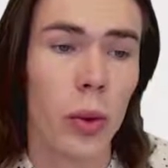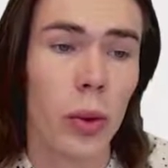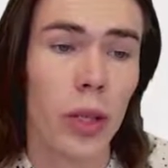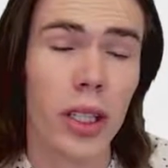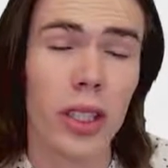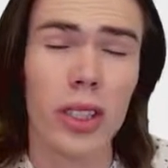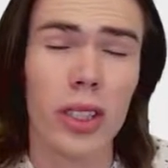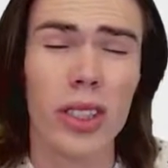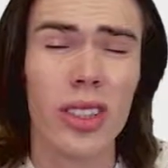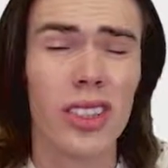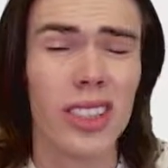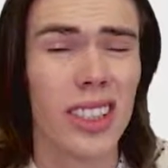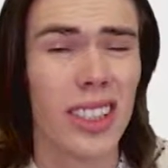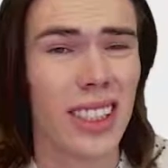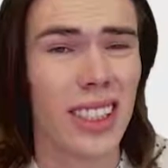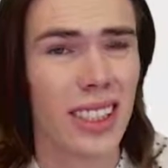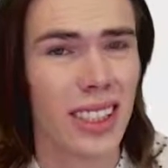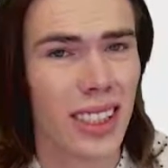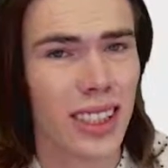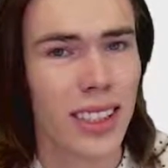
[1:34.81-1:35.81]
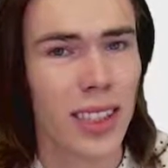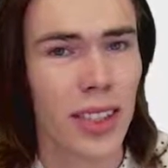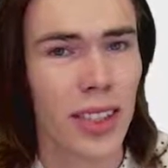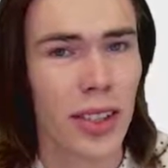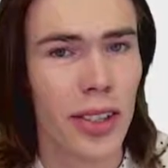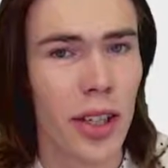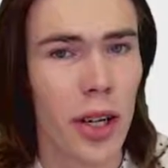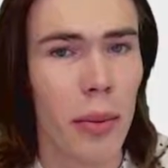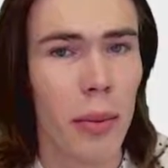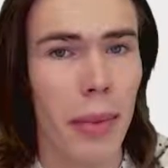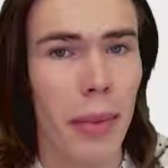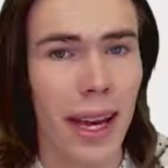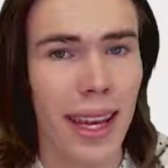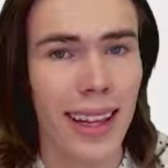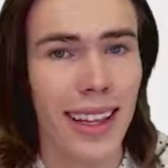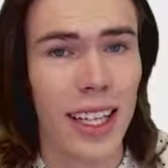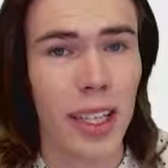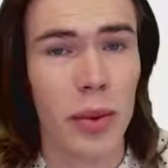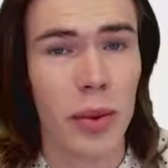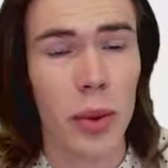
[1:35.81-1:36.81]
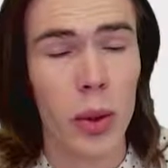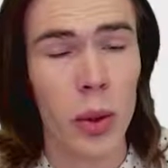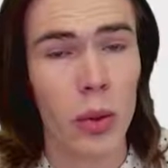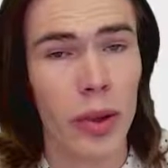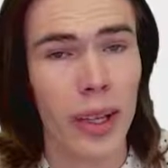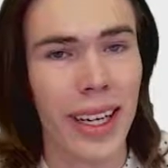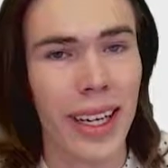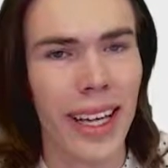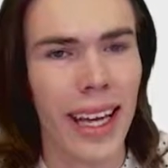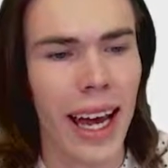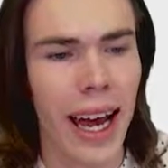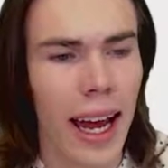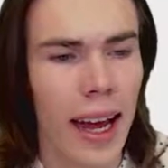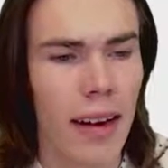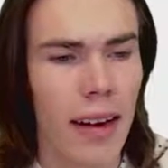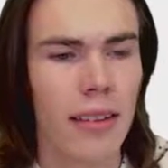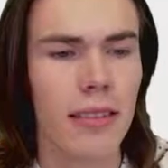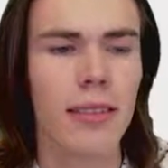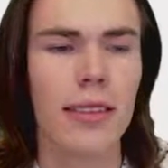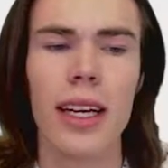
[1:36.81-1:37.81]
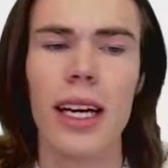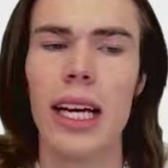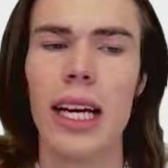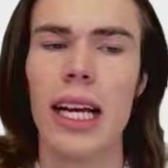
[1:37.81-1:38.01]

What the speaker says: we can use an existing domain that we already have.